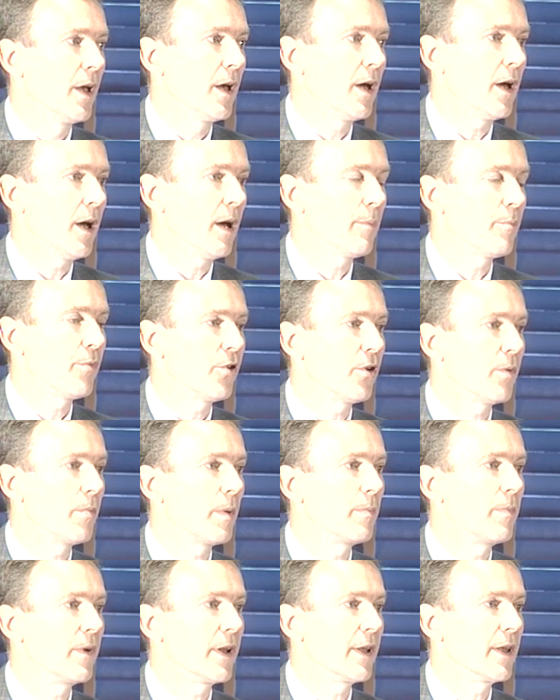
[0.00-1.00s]
are
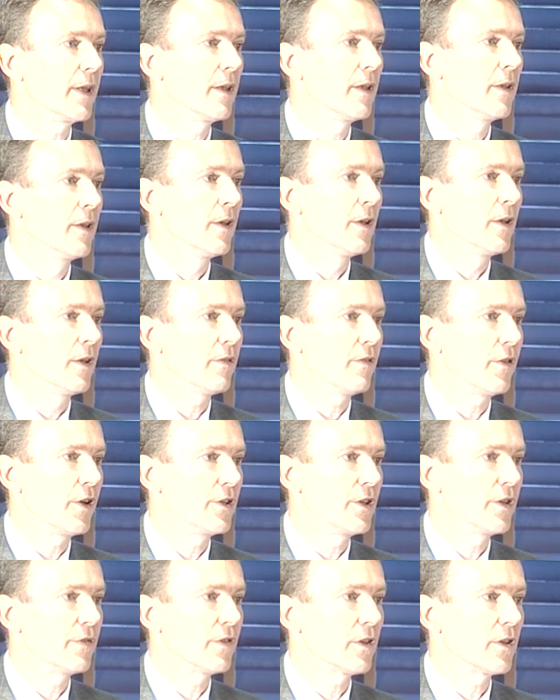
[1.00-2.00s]
probably very
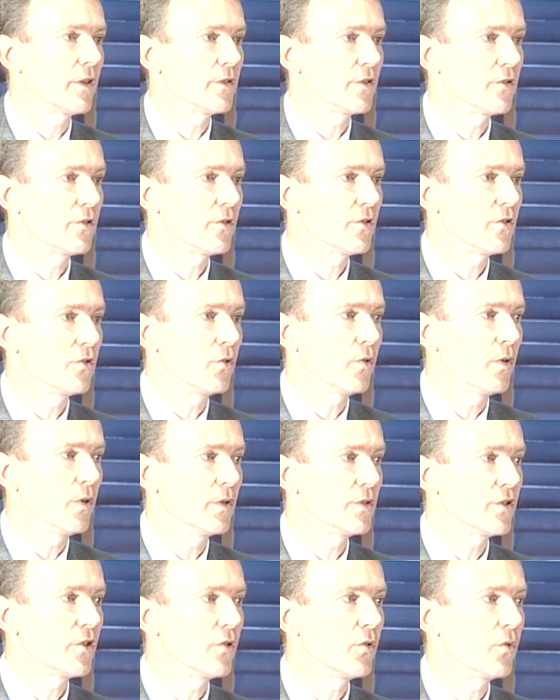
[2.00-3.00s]
difficult
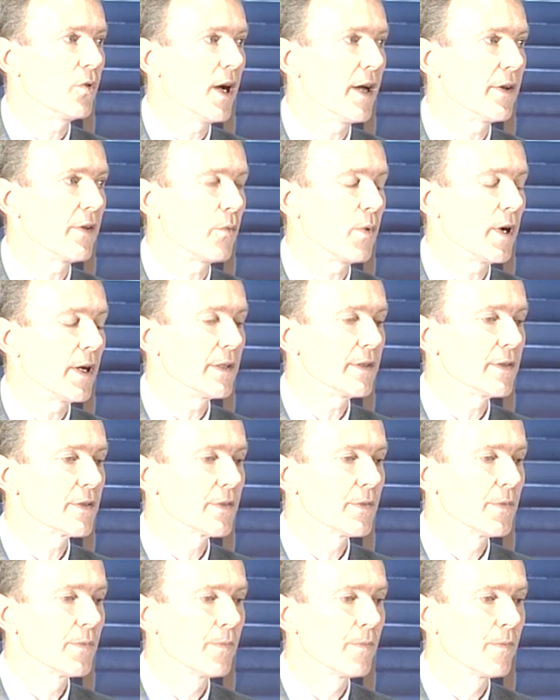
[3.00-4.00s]
to do
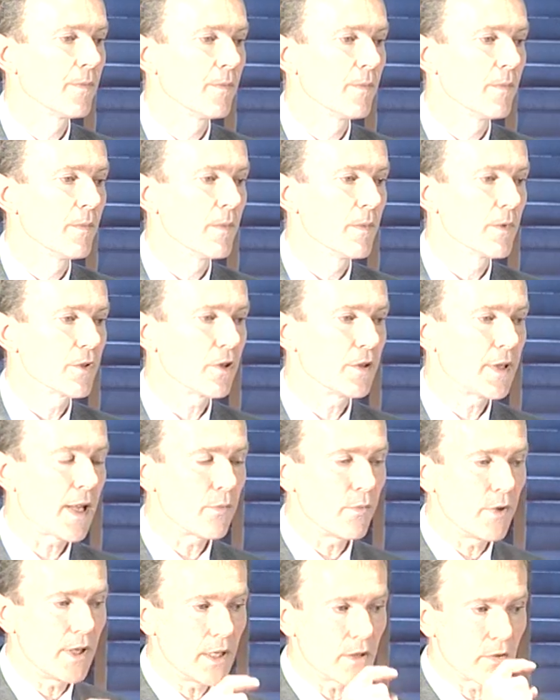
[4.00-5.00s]
otherwise. So
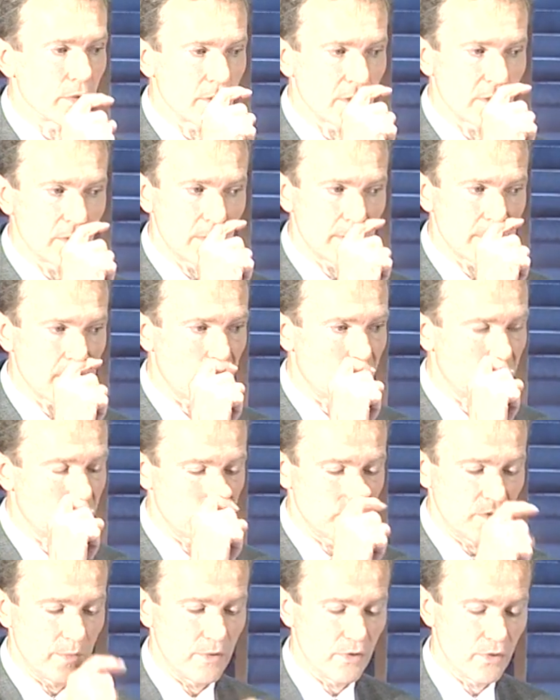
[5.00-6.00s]
that really concludes our
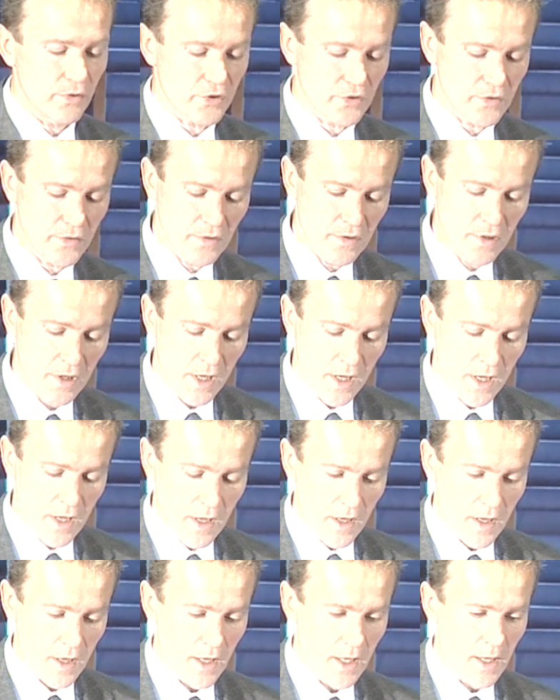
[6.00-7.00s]
contribution.
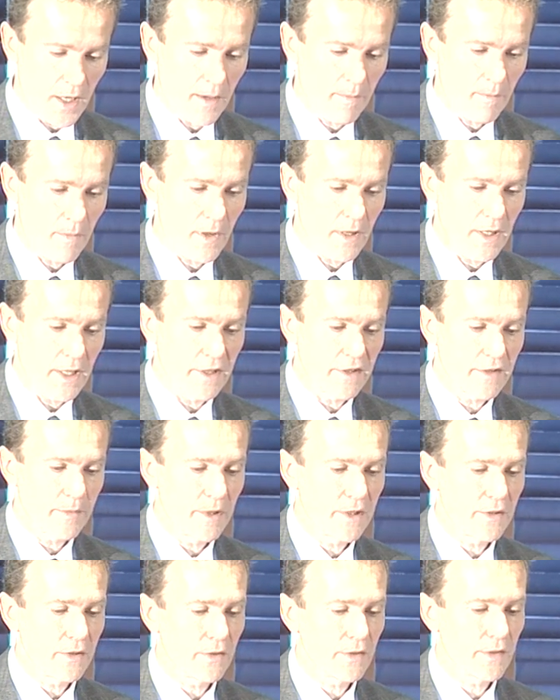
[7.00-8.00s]
Leaves
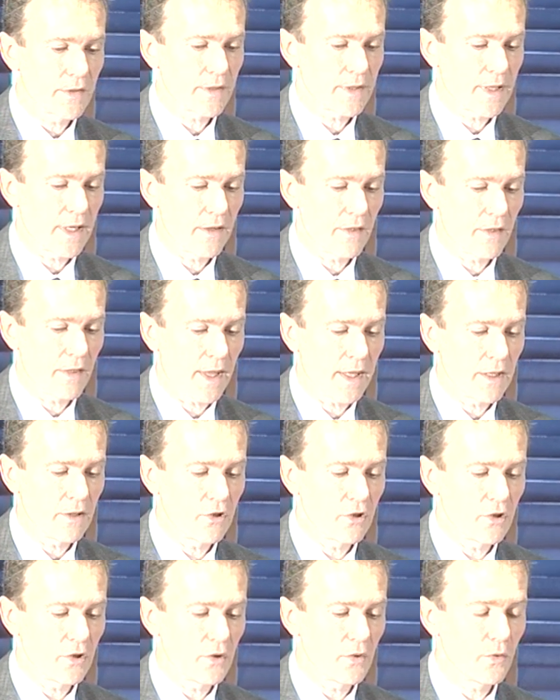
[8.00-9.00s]
me to say
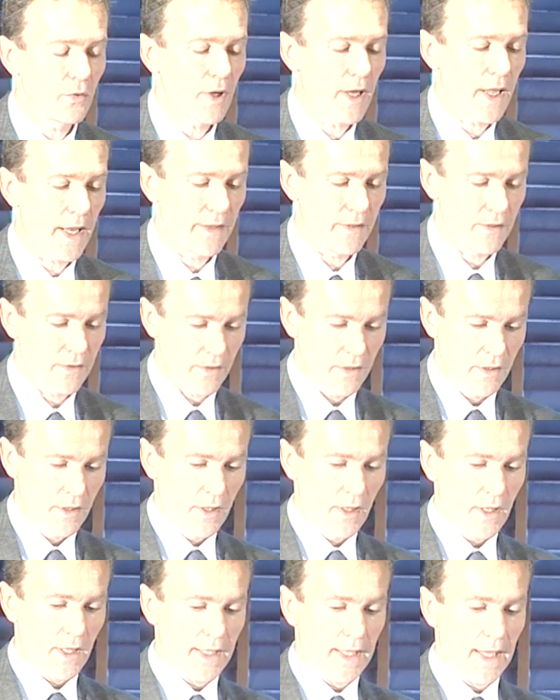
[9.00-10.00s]
thank you, and
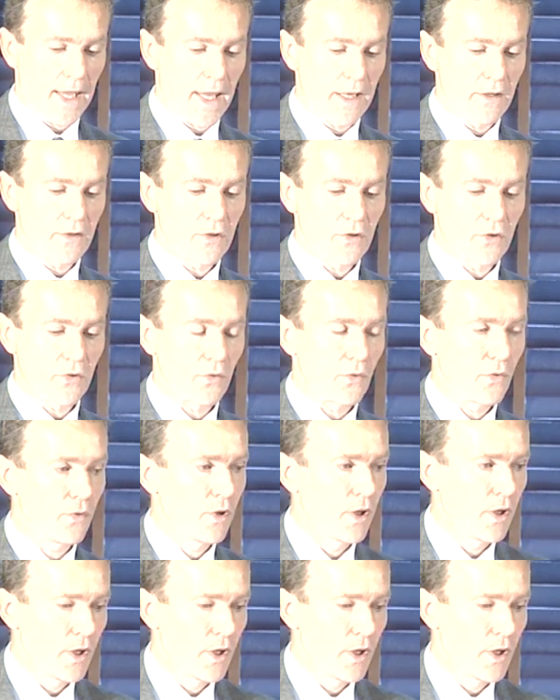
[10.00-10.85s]
again to